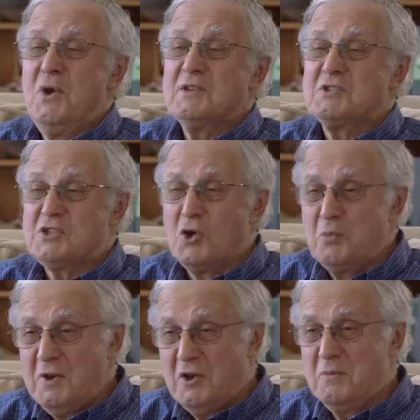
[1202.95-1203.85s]
you had so
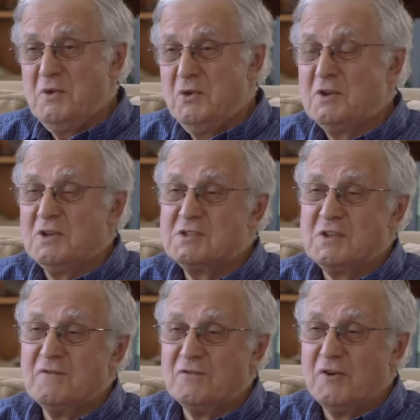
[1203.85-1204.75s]
many
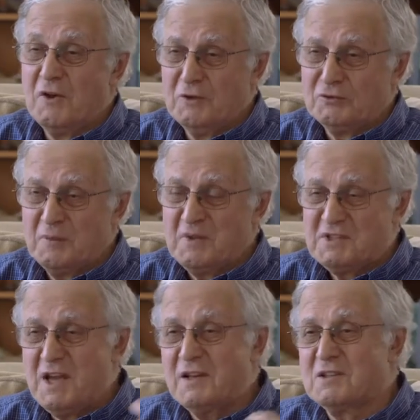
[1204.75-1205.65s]
communities involved from the
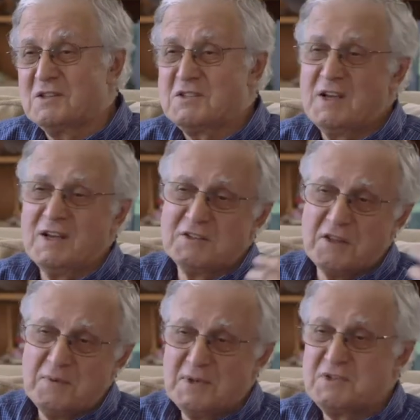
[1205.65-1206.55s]
technical side
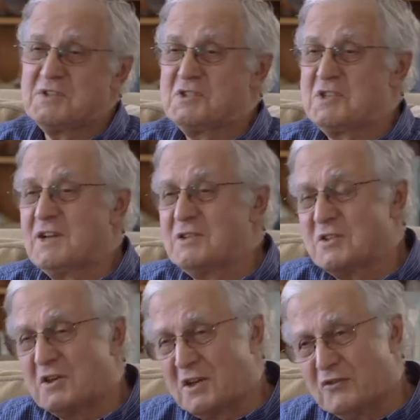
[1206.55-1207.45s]
to the business side
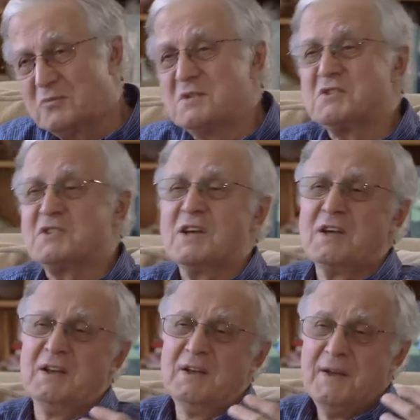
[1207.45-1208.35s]
to the government
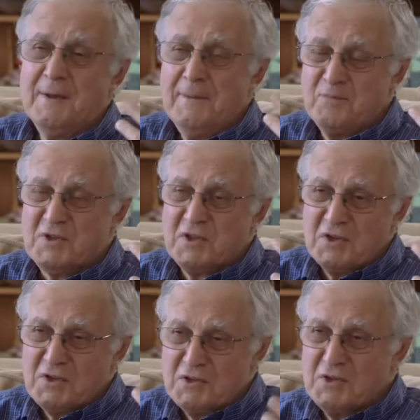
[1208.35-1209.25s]
side to
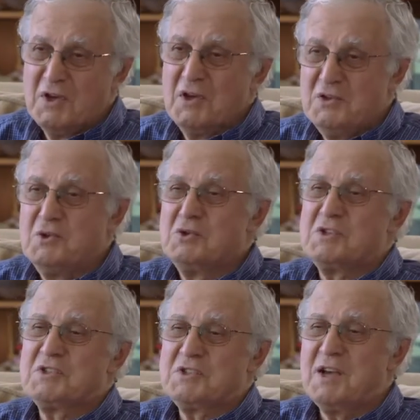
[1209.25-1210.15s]
the
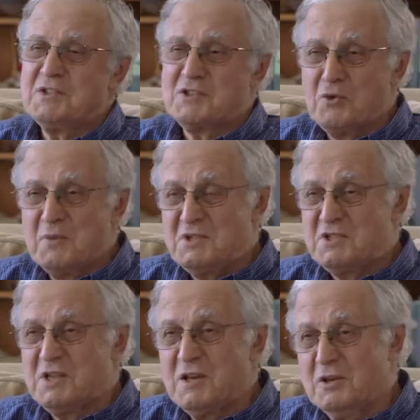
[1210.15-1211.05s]
user side, so many
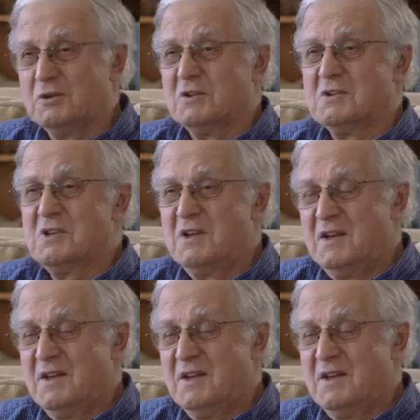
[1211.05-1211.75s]
stakeholders.